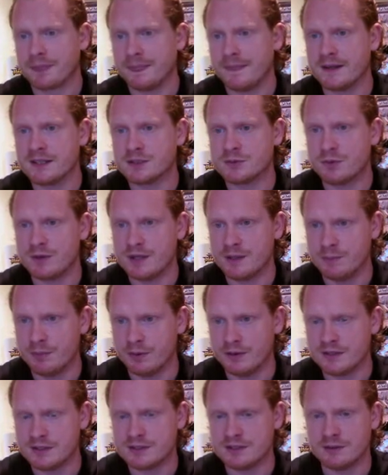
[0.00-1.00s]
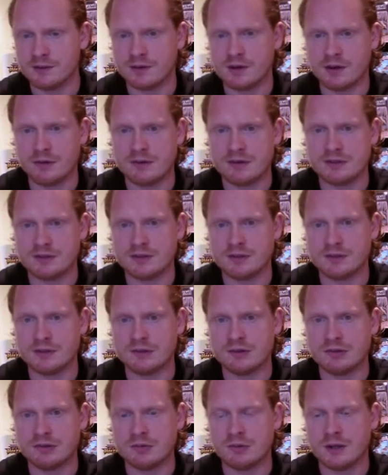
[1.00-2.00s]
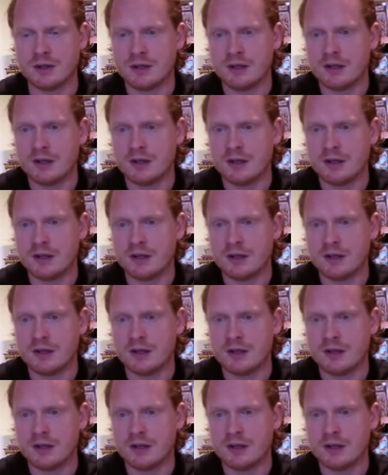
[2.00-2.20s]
that's 20 points that will go into